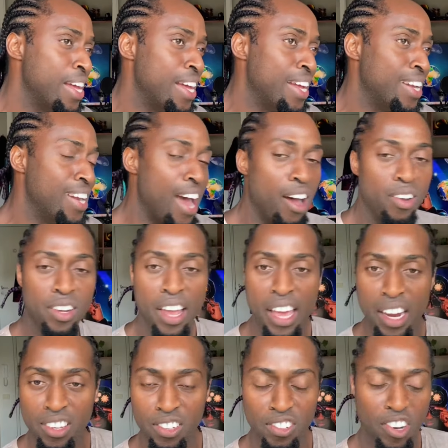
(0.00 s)
Now,
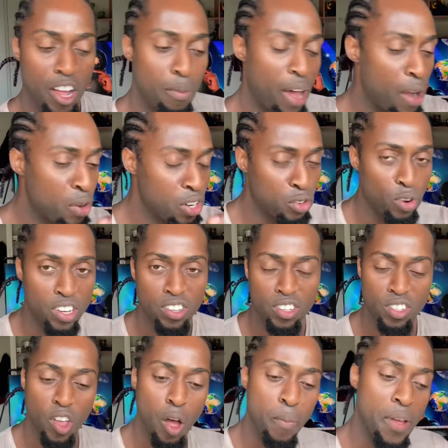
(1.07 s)
ladies and gentlemen, I want to address this
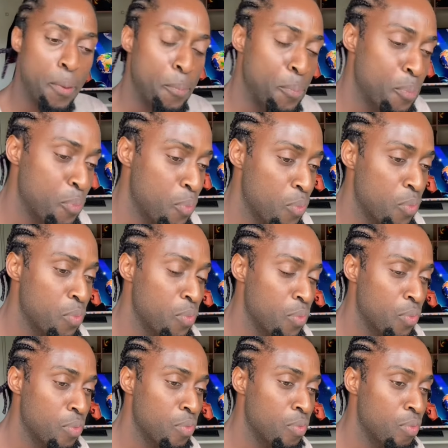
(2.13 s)
comment.
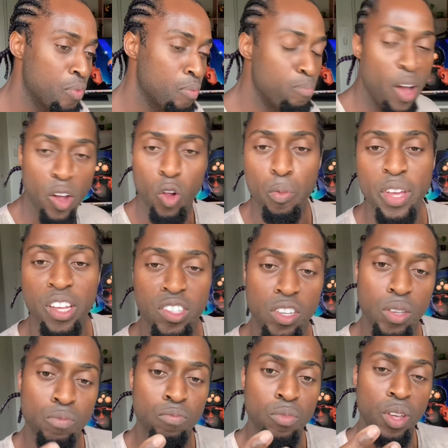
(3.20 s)
By all means,
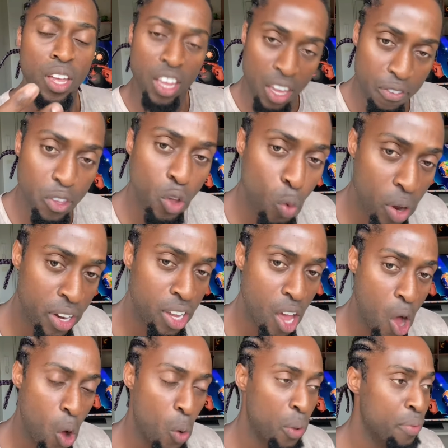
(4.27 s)
if you want to
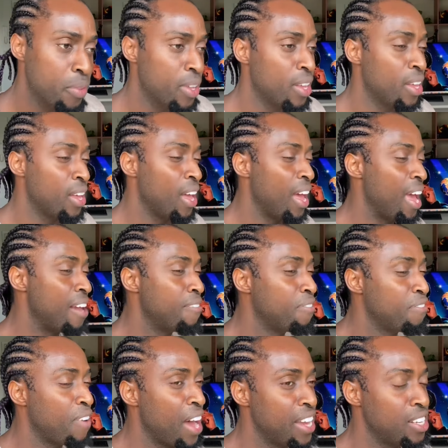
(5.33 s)
go and
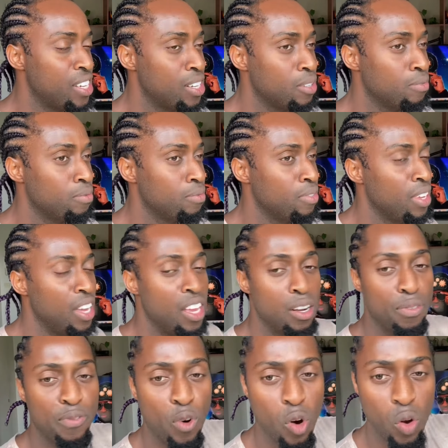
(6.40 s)
fight in a
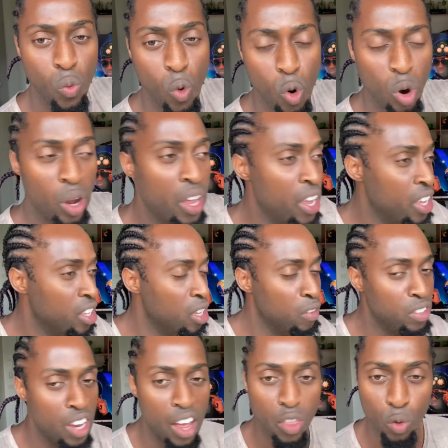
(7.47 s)
foreign war, you've
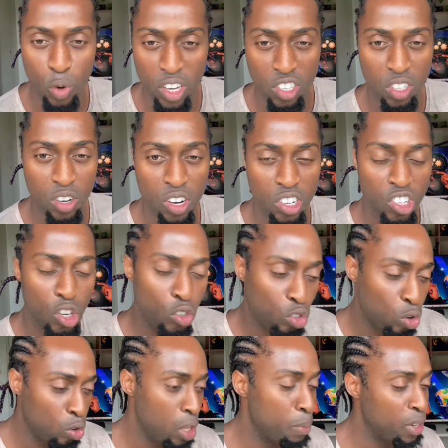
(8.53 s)
done the research, you
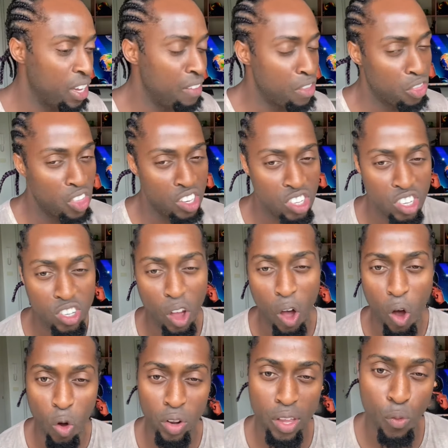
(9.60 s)
truly believe that this is a
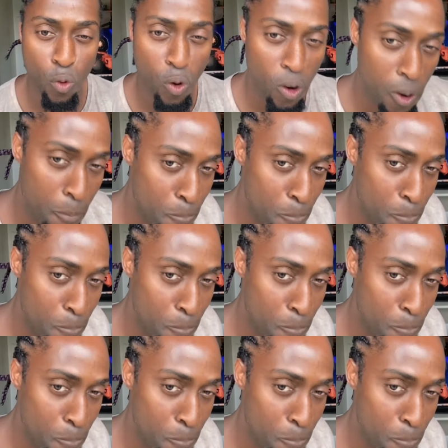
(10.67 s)
holy war,